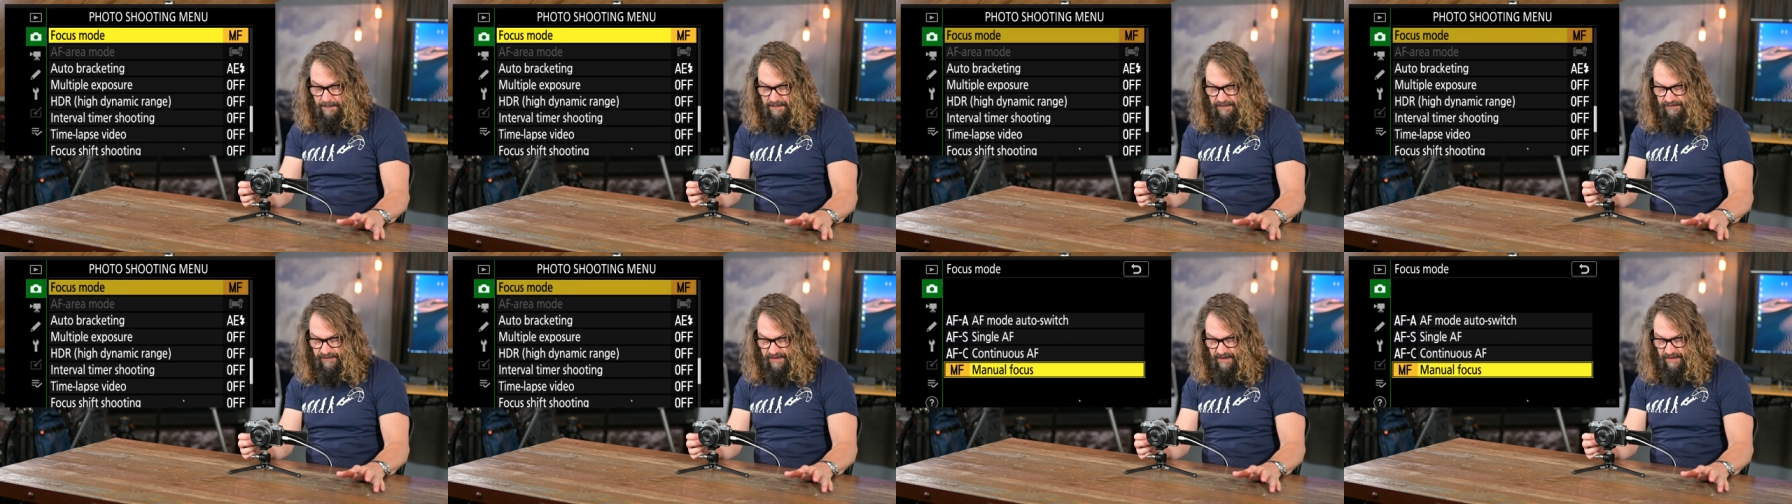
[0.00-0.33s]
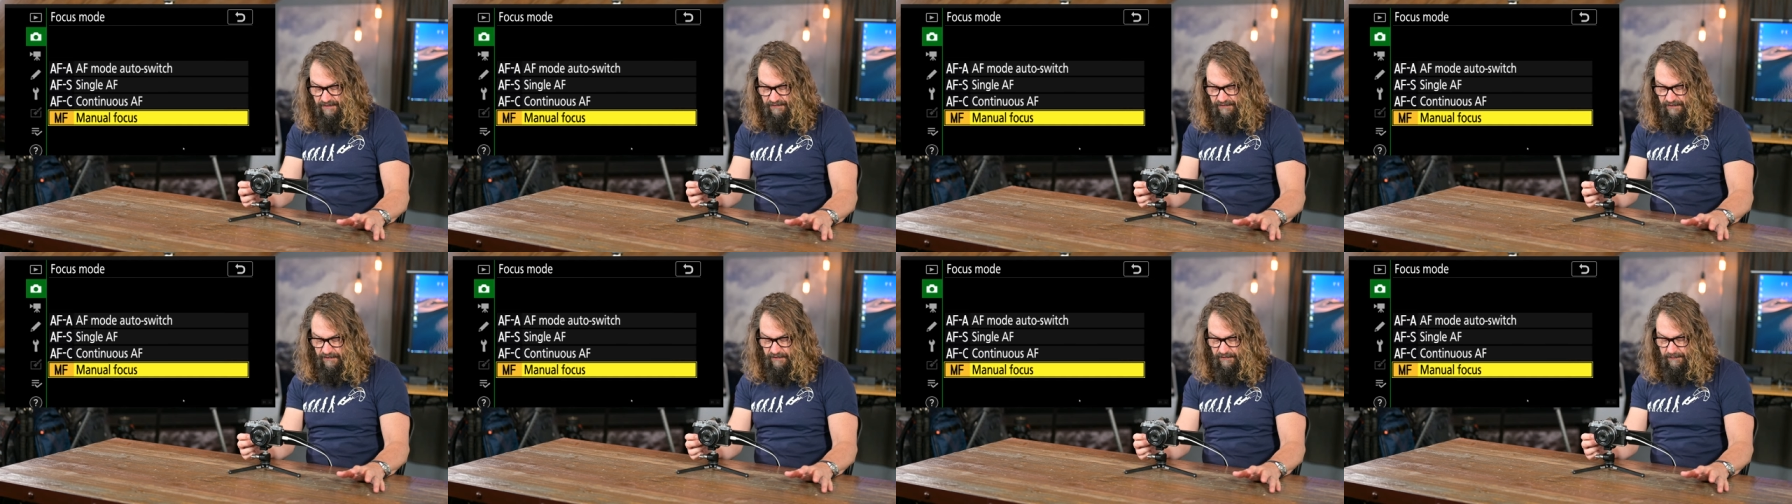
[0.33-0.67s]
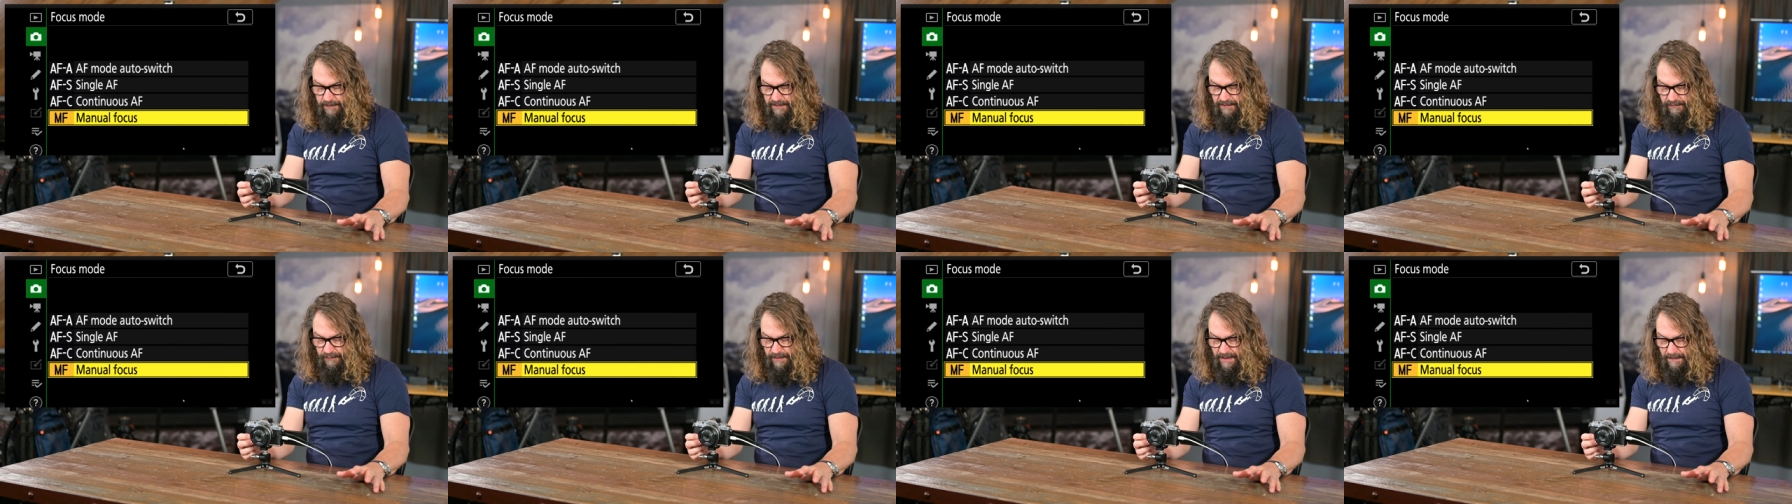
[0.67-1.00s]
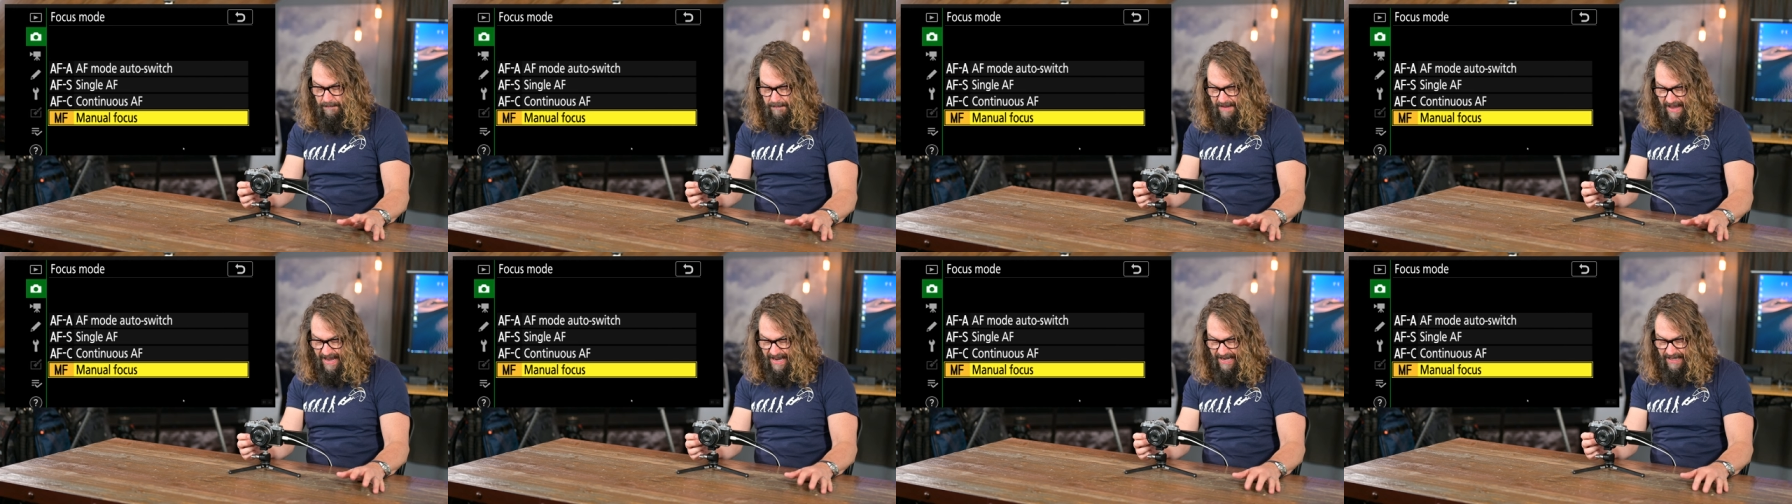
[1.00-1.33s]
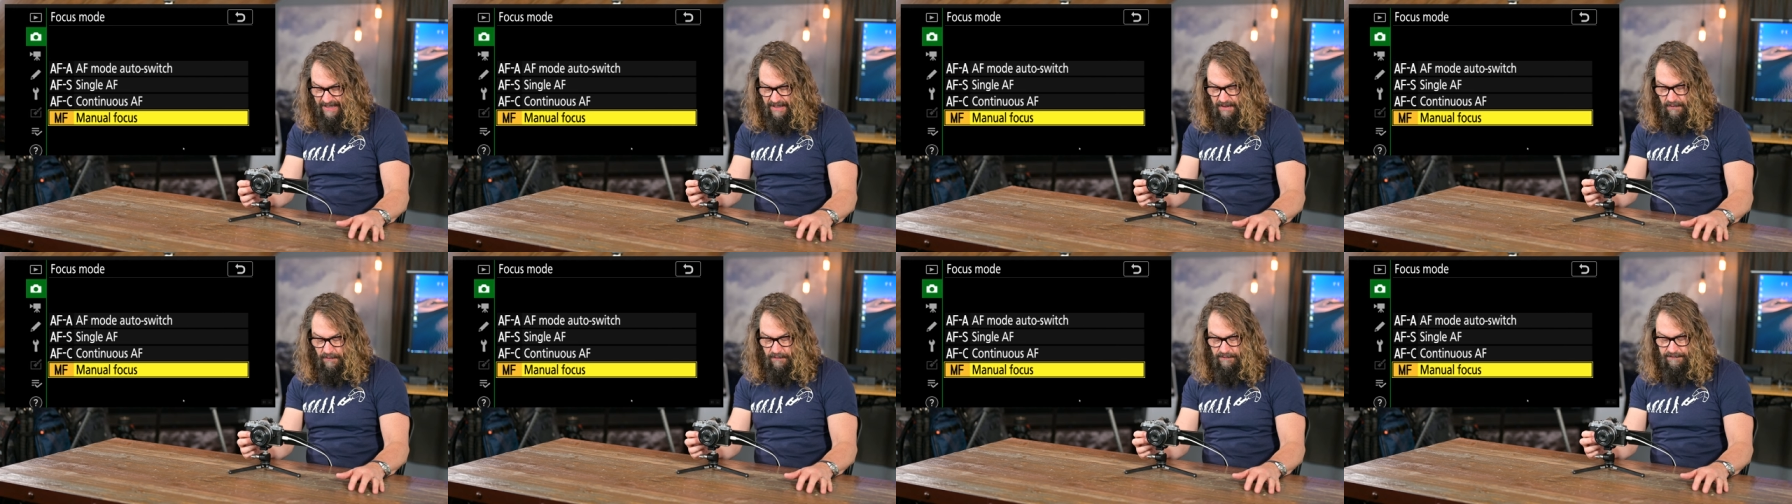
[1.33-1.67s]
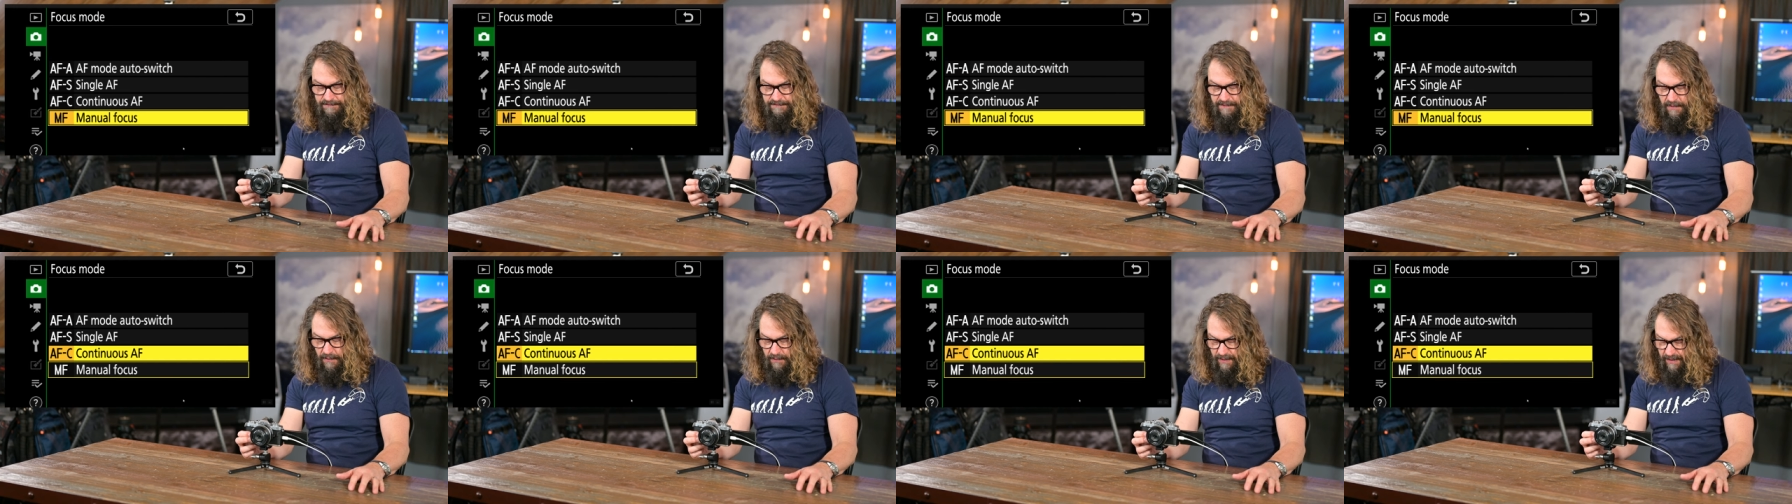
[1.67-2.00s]
but you can choose between manual
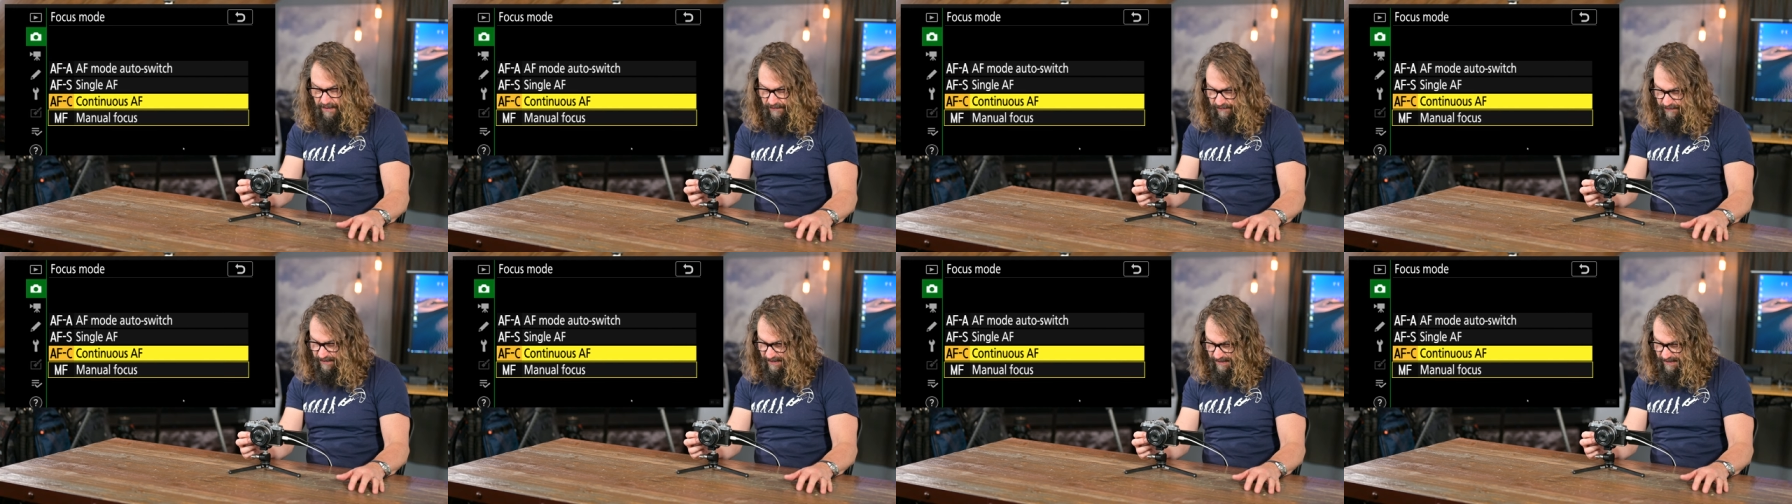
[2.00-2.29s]
focus,